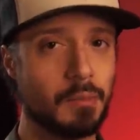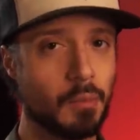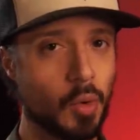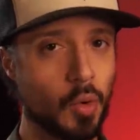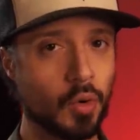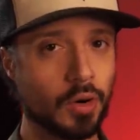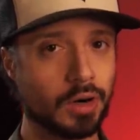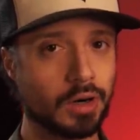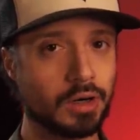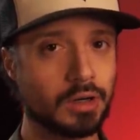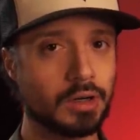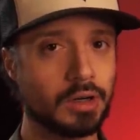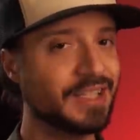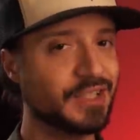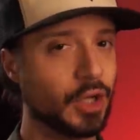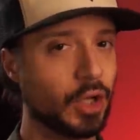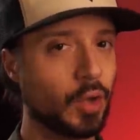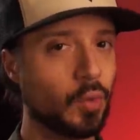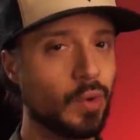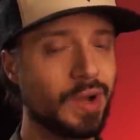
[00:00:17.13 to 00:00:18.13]
more.
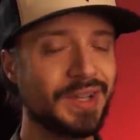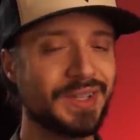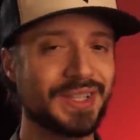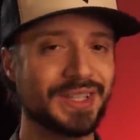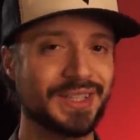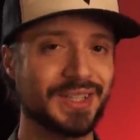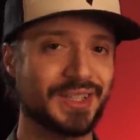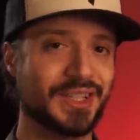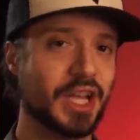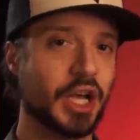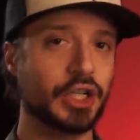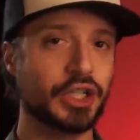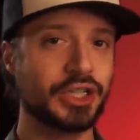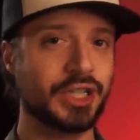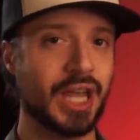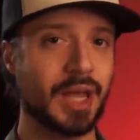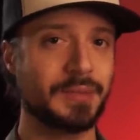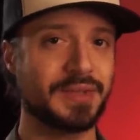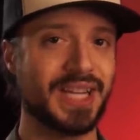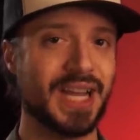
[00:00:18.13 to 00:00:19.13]
As always,
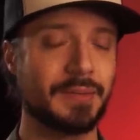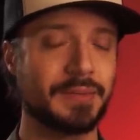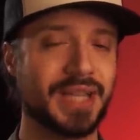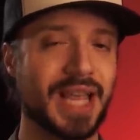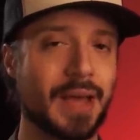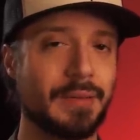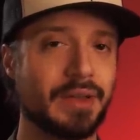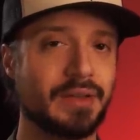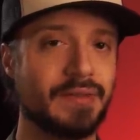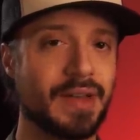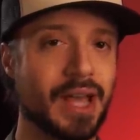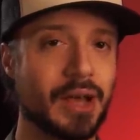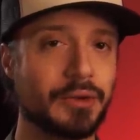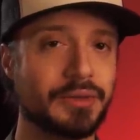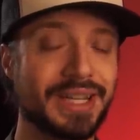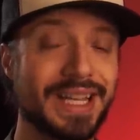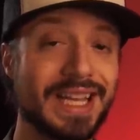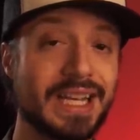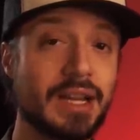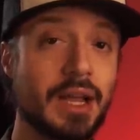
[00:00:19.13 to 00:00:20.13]
discussion timestamps can be
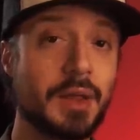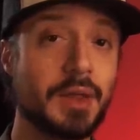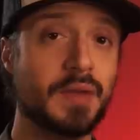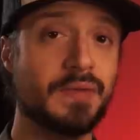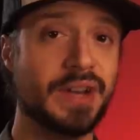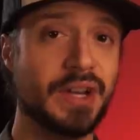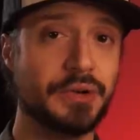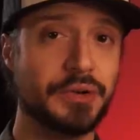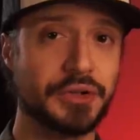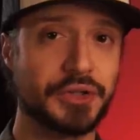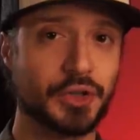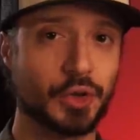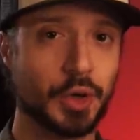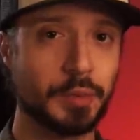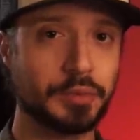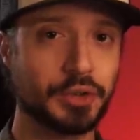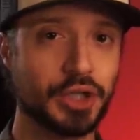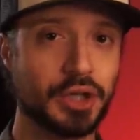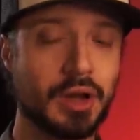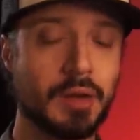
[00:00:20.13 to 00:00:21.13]
found in the video
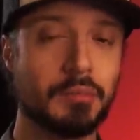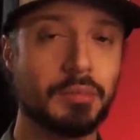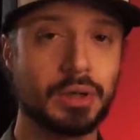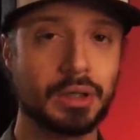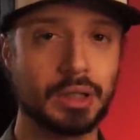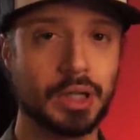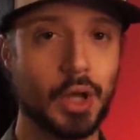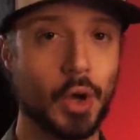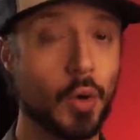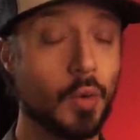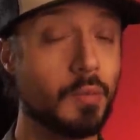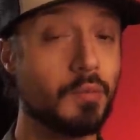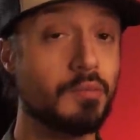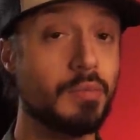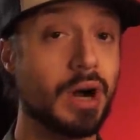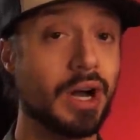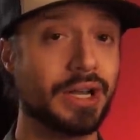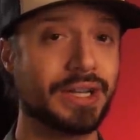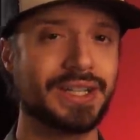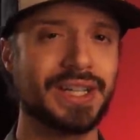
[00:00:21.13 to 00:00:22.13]
description below,
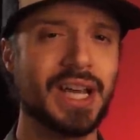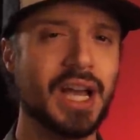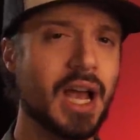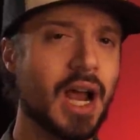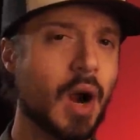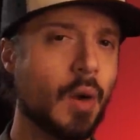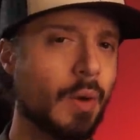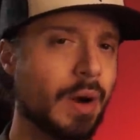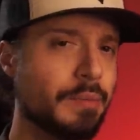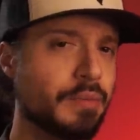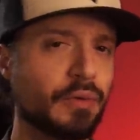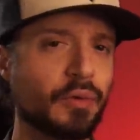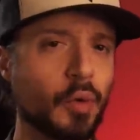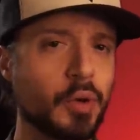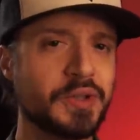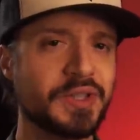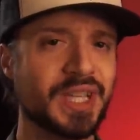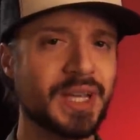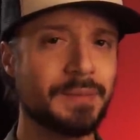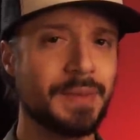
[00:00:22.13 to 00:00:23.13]
but right
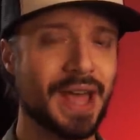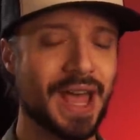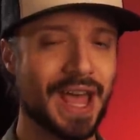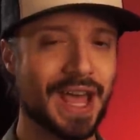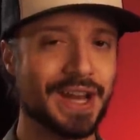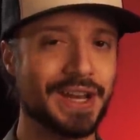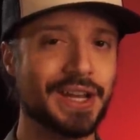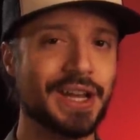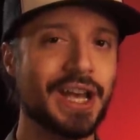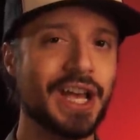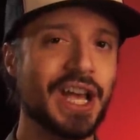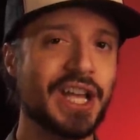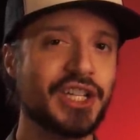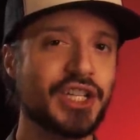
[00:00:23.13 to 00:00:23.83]
before you skip ahead,